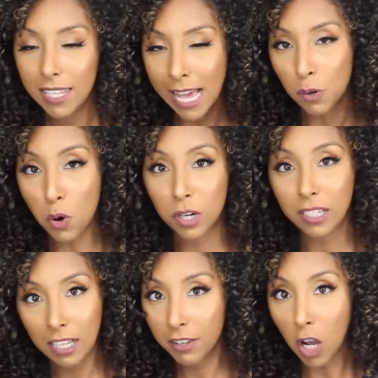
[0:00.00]
Now, in order
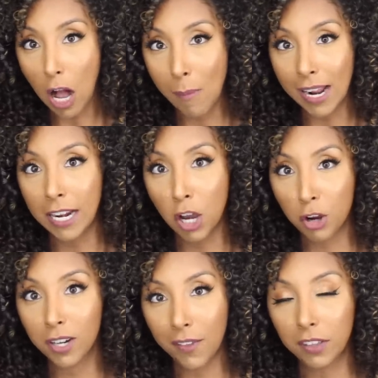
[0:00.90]
to leave a comment, I know
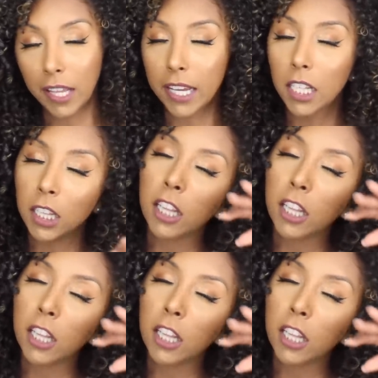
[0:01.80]
you're gonna have to like